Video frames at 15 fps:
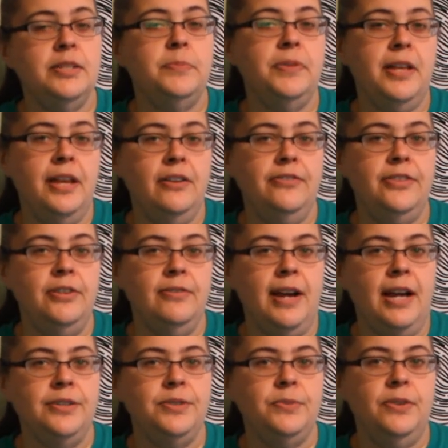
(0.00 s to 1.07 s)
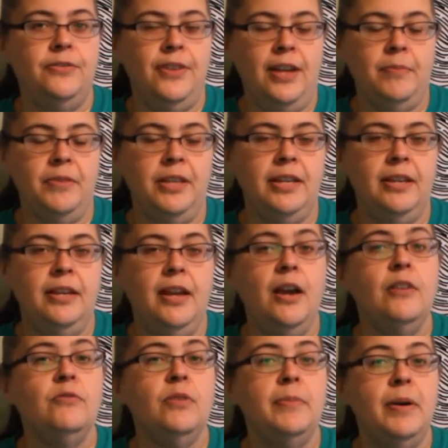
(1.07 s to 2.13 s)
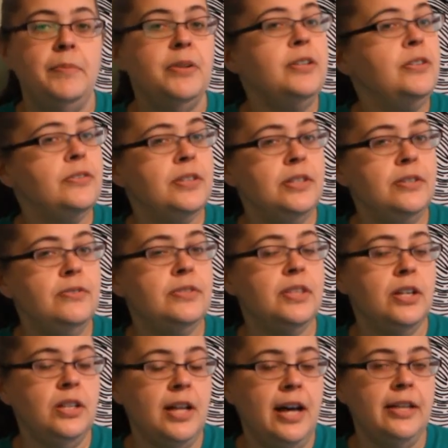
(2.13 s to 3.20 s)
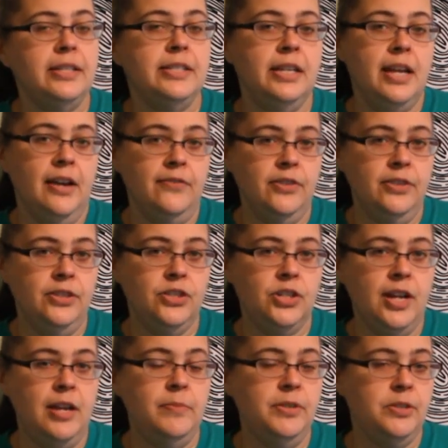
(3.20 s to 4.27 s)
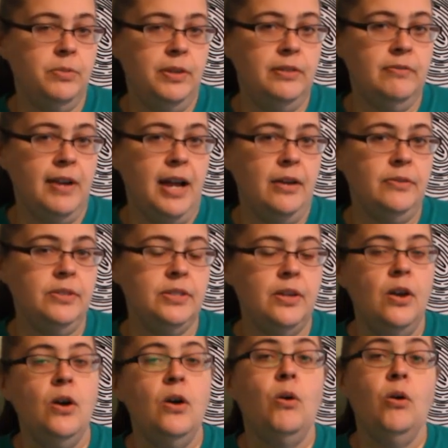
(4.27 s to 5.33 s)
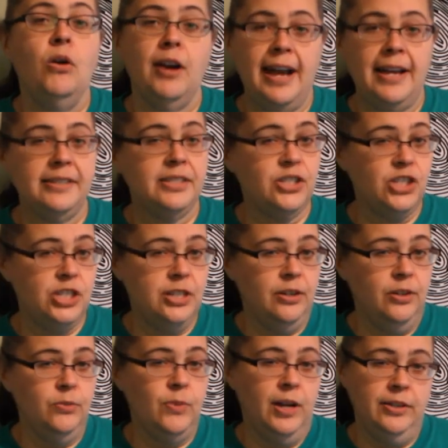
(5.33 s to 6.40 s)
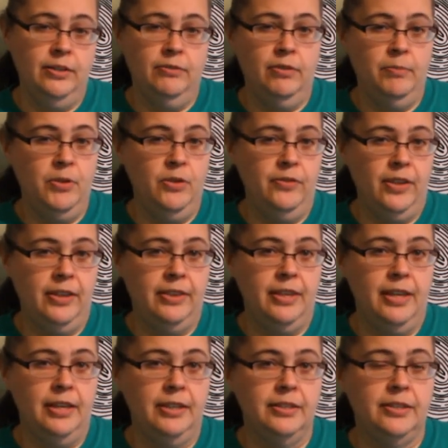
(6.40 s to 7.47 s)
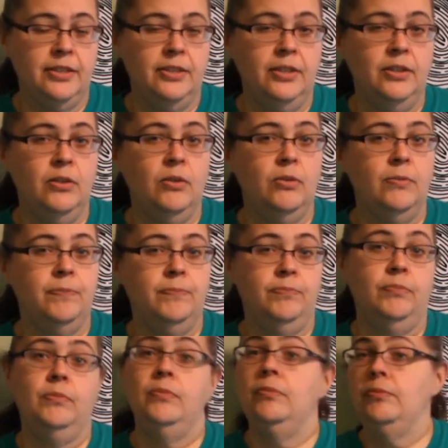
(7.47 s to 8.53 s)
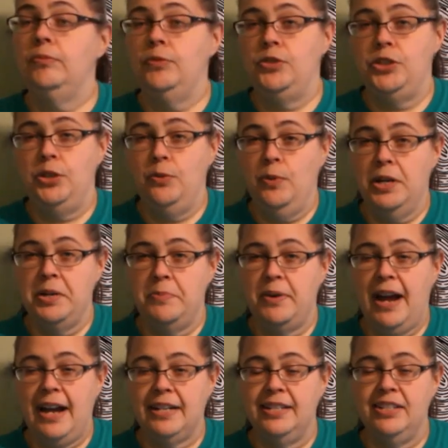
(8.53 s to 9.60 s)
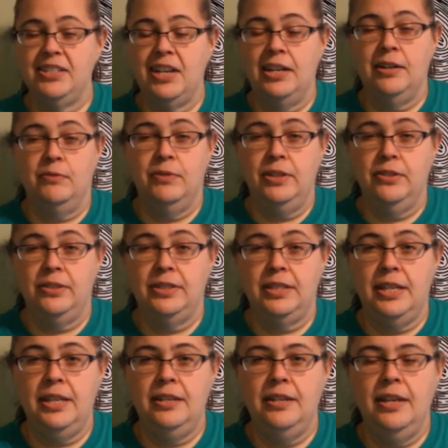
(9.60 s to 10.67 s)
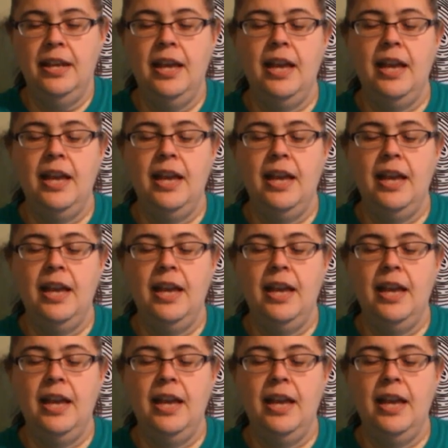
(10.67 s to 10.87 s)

to play a few rounds with family. Remember, you can use the cloth to cover the tray between rounds or as a shield while you're removing things. Do you want to practice on a real scene?